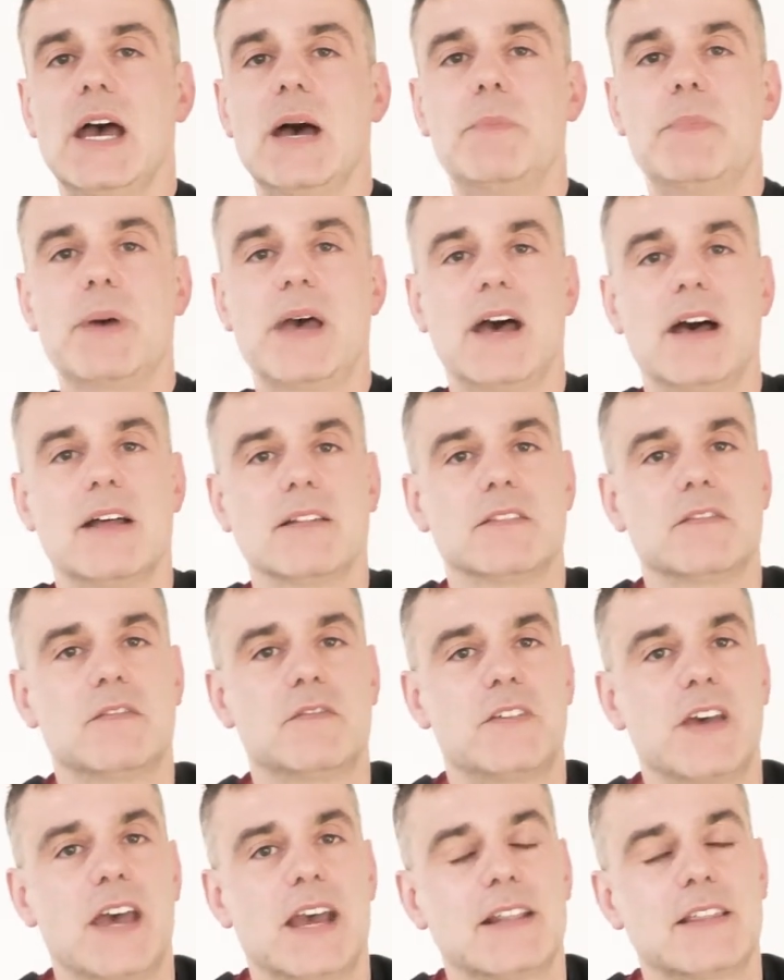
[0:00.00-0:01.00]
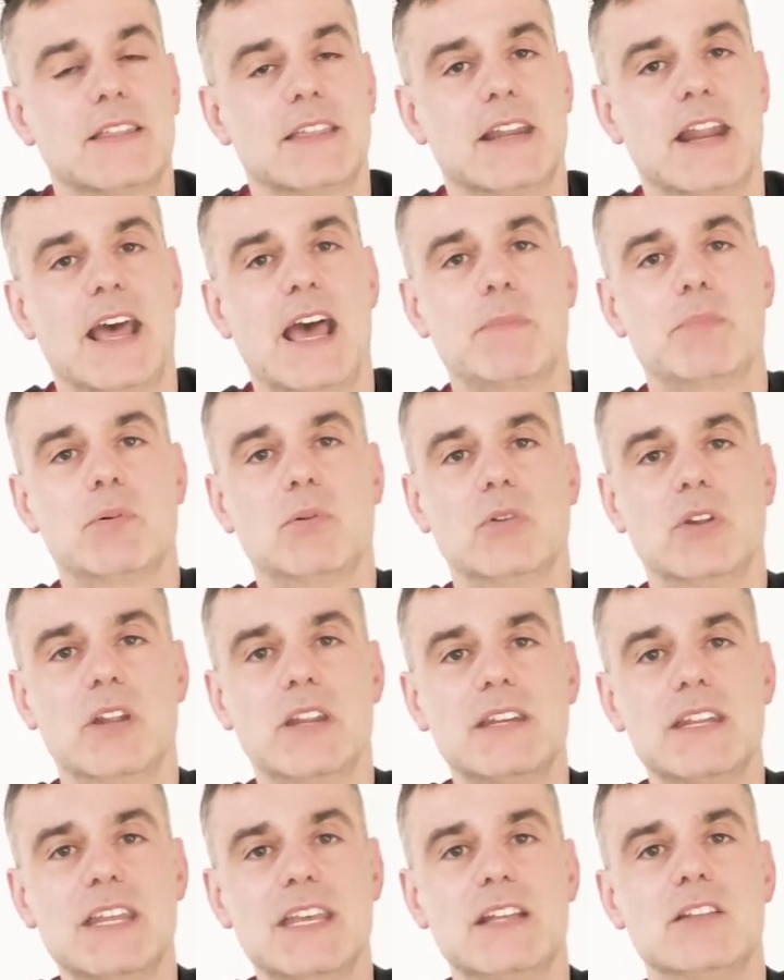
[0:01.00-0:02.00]
about the fact that Apple
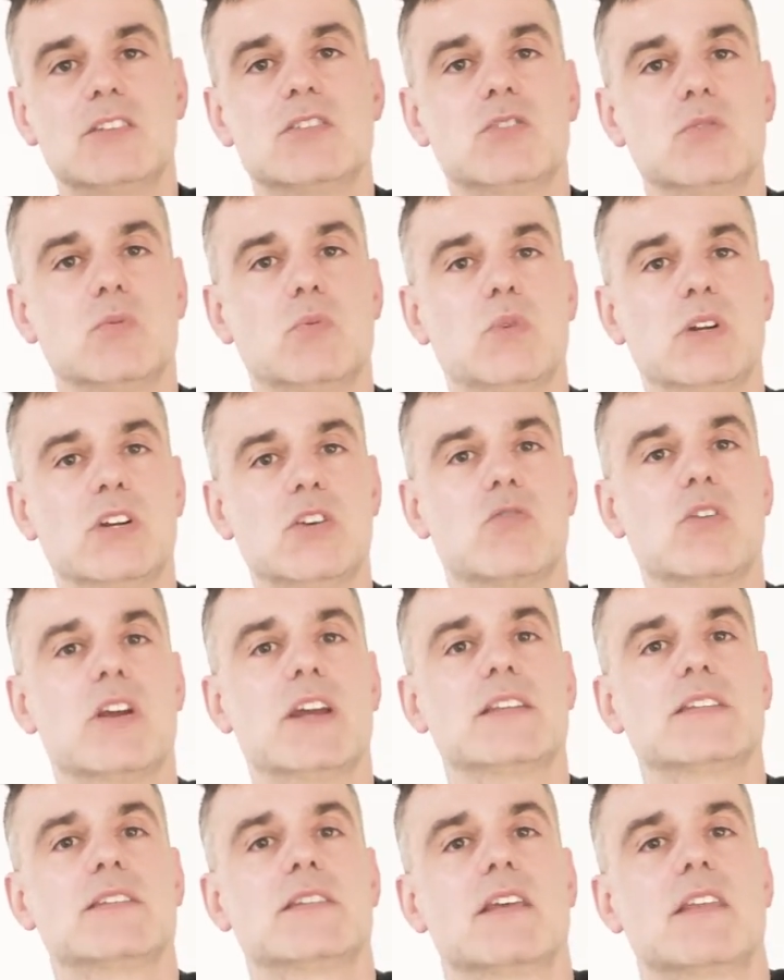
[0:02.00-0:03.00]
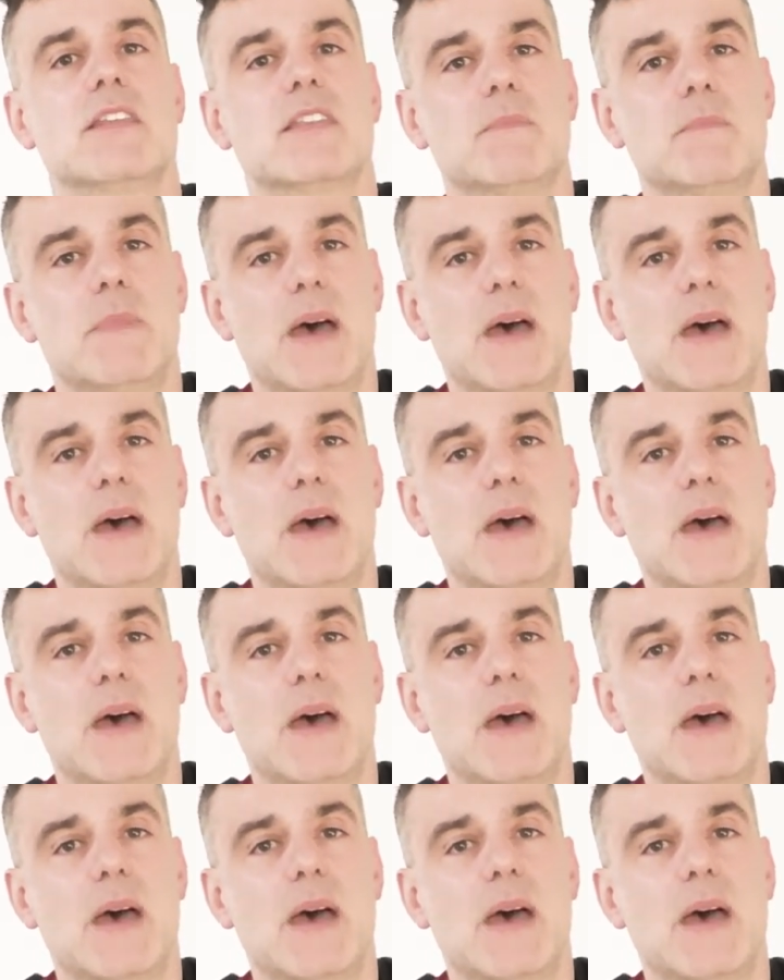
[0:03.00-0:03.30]
needs to redress the